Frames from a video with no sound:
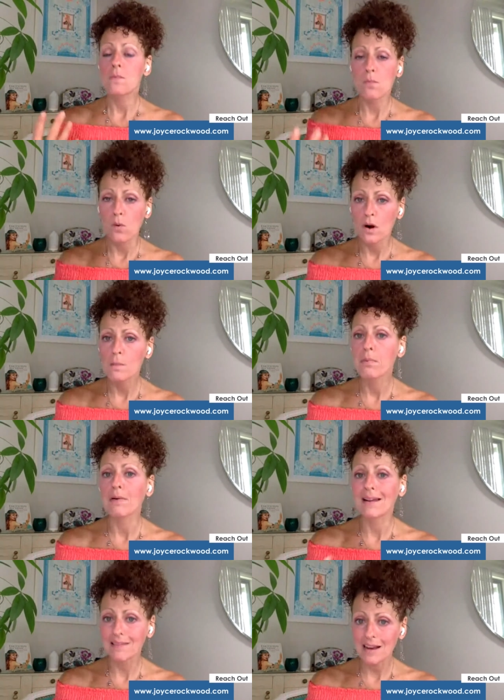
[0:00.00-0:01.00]
more
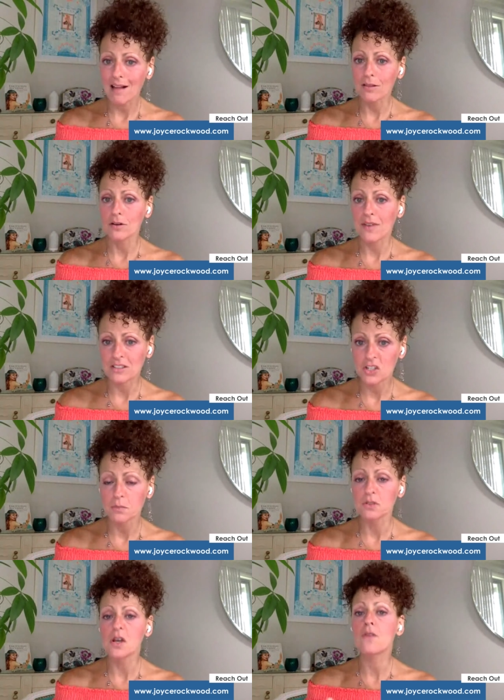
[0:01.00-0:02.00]
brightly colored vegetables,